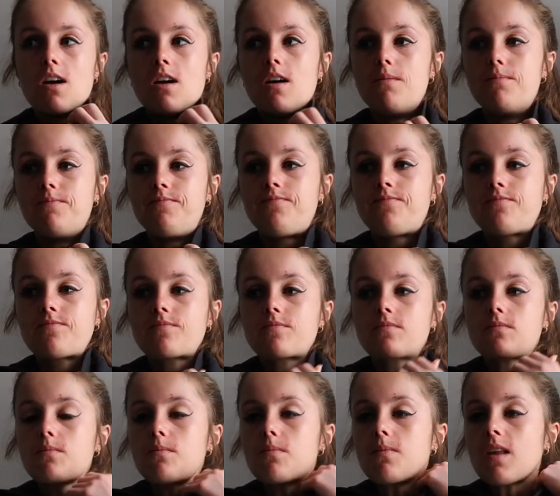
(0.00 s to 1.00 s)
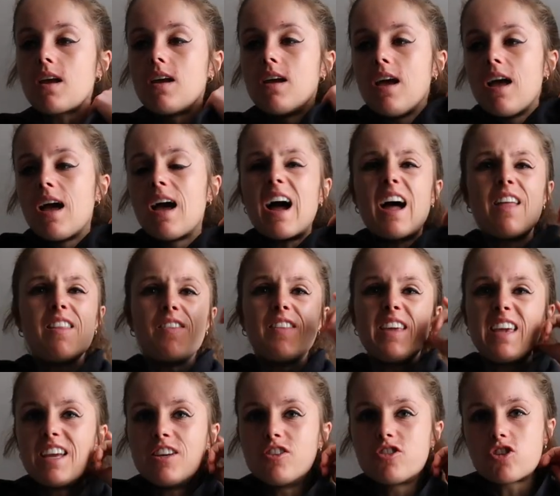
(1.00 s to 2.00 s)
And then
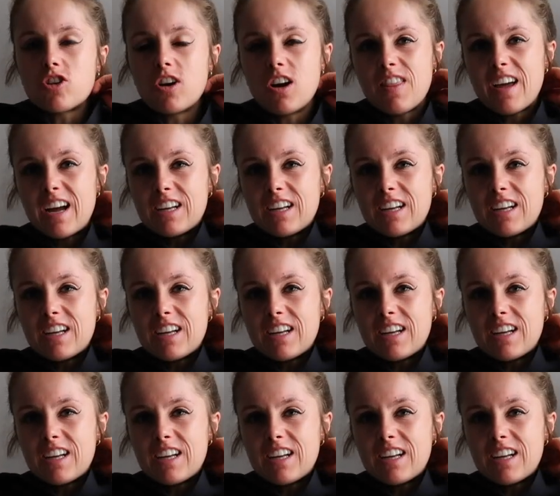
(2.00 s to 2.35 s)
the intra,